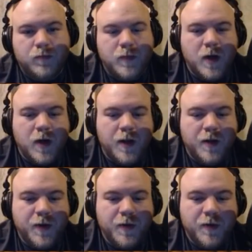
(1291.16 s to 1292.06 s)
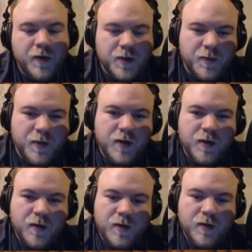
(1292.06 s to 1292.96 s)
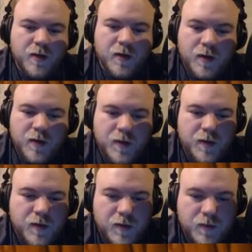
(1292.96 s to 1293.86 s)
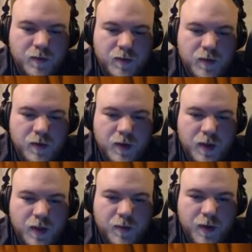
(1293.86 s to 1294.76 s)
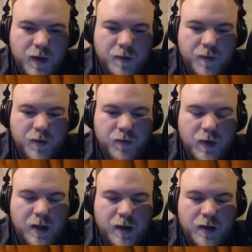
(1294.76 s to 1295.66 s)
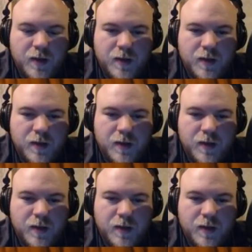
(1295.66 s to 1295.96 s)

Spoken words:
Alright, there we go, Guzma. So what are they gonna bring up? The Rowlet.